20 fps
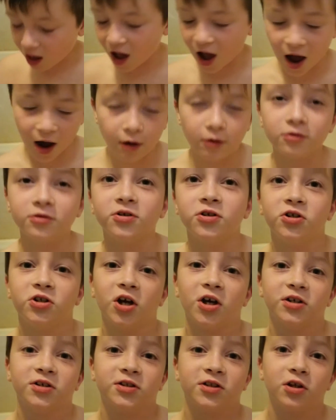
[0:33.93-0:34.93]
I would
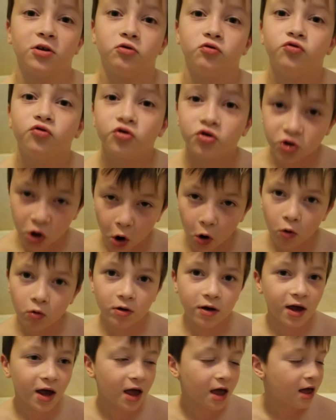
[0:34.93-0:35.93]
suggest that you
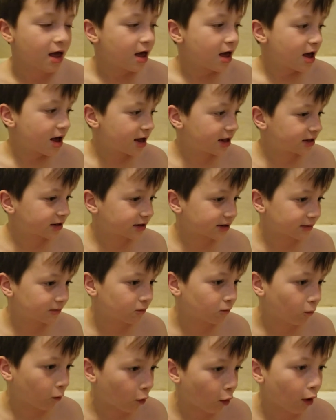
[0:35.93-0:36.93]
soak in
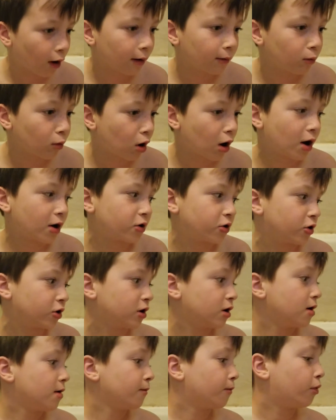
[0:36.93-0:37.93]
some warm
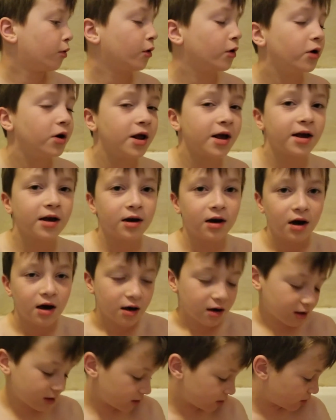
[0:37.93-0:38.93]
water, putting
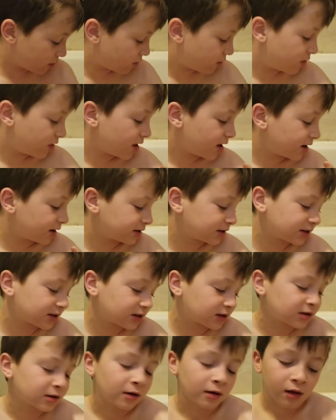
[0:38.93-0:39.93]

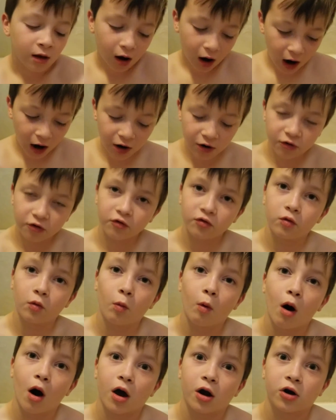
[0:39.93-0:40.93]
this under the
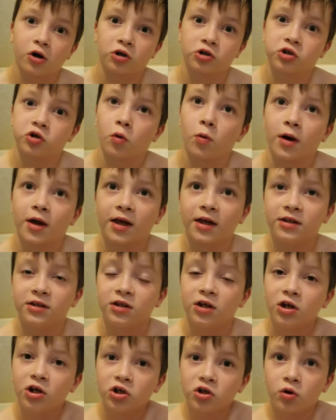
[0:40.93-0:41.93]
water so it can
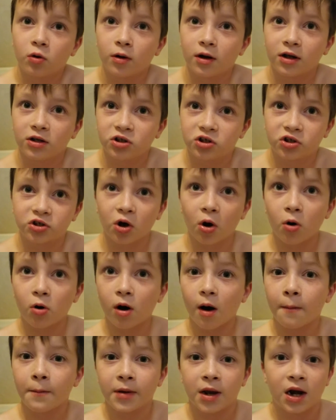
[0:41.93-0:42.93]
so it can soak
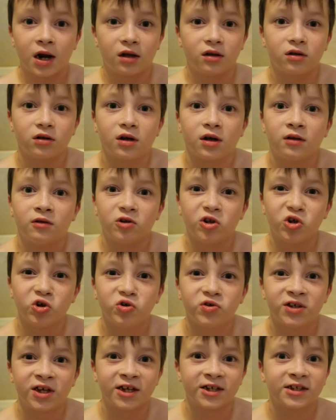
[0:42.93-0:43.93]
up and can
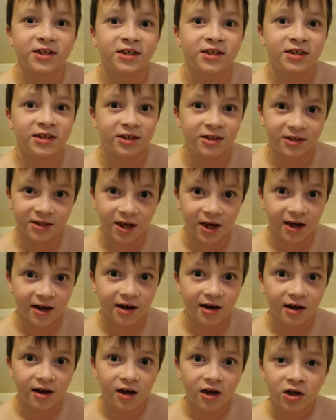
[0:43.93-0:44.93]
lose its
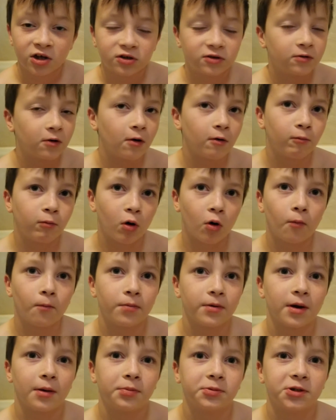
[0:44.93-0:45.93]
stick. So it won't
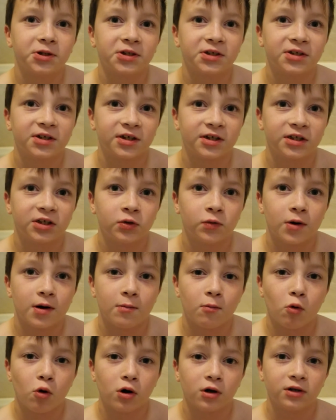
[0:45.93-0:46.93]
be able to stick to you anymore.